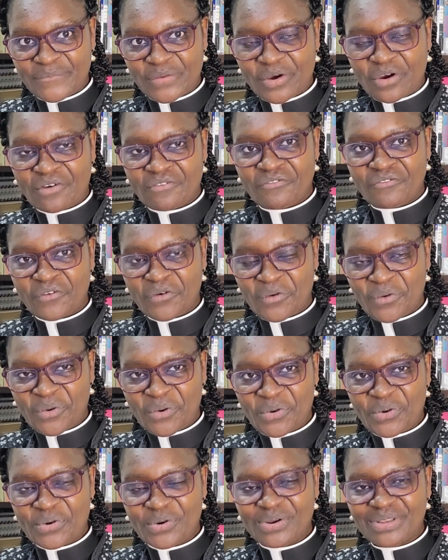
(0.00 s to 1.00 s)
of
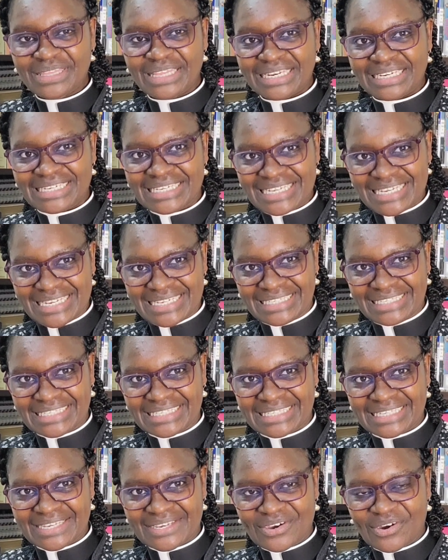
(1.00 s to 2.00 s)
all the
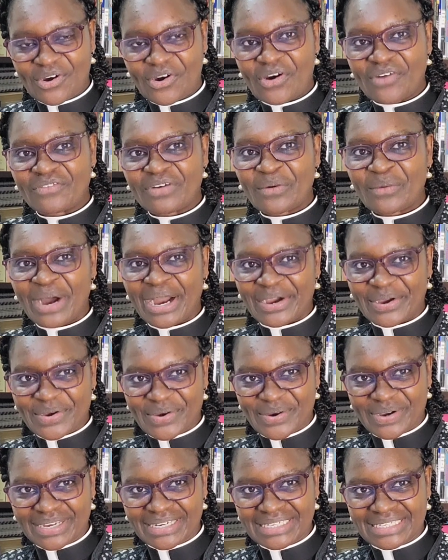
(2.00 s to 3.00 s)
deeds of our
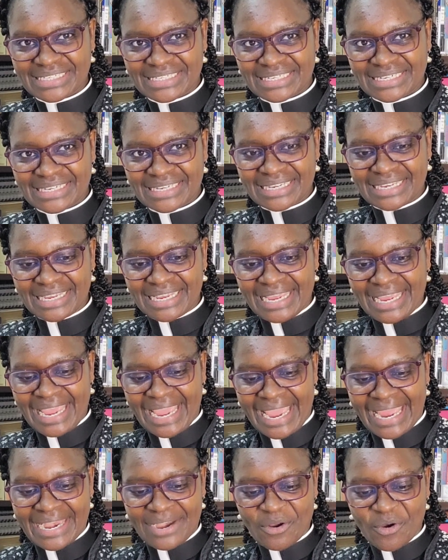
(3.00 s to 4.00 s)
God.
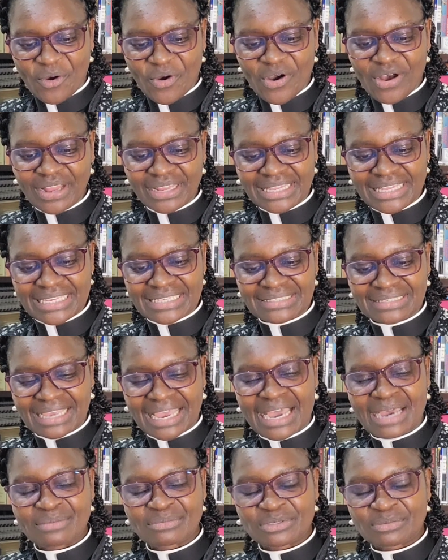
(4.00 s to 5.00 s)
And all this
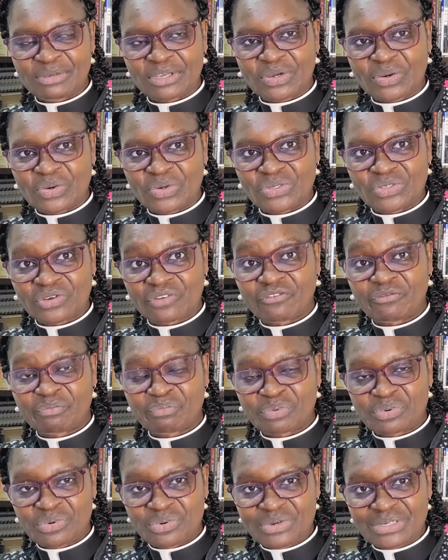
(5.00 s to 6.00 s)
comes because of
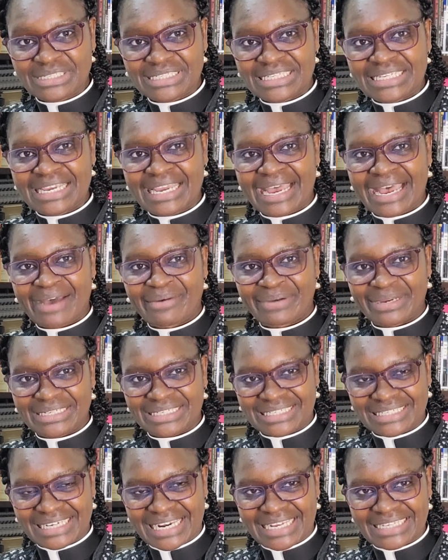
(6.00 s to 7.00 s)
putting our
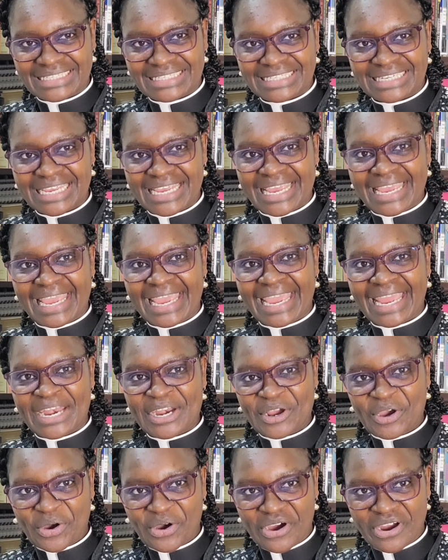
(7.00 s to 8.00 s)
trust
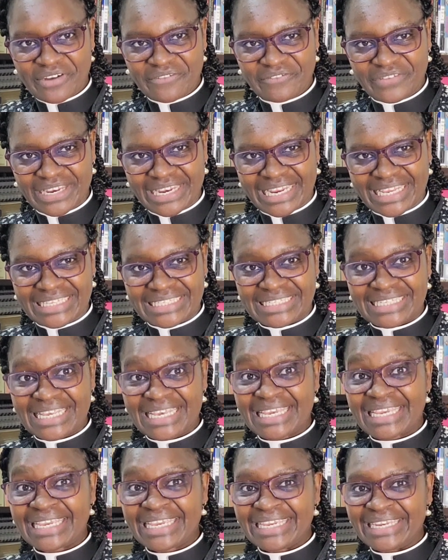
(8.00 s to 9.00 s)
and confidence
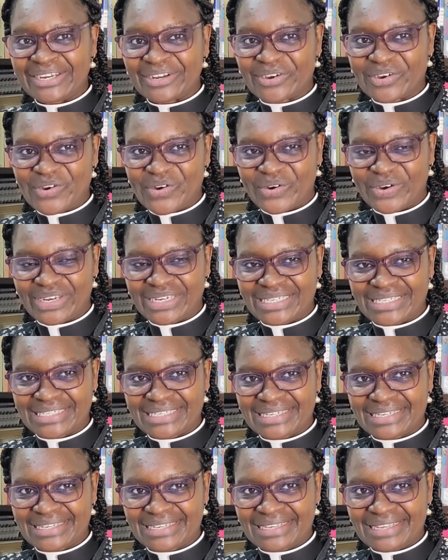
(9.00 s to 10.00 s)
in God.
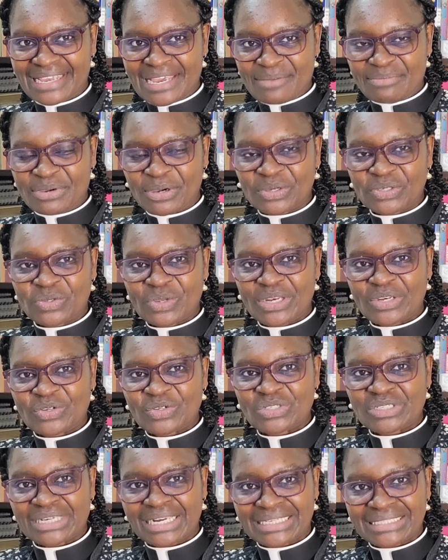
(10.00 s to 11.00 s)
Because when you
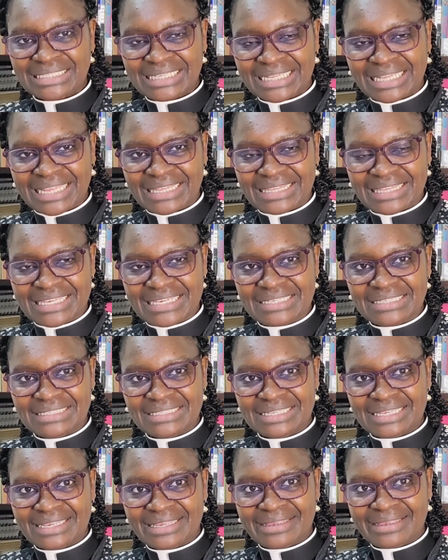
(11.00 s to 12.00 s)
trust other things,
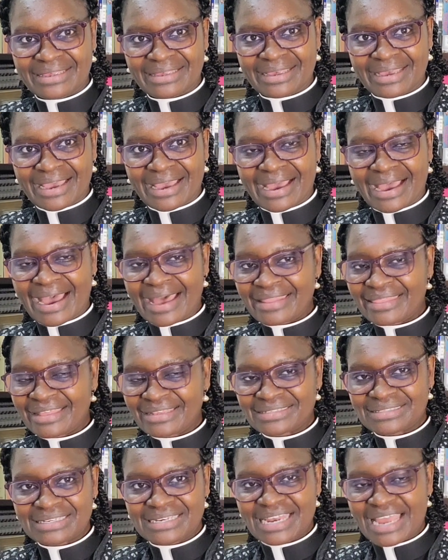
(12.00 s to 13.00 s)
other
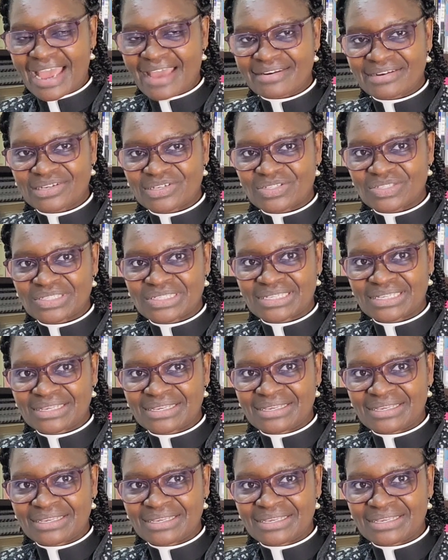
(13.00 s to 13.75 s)
scenarios,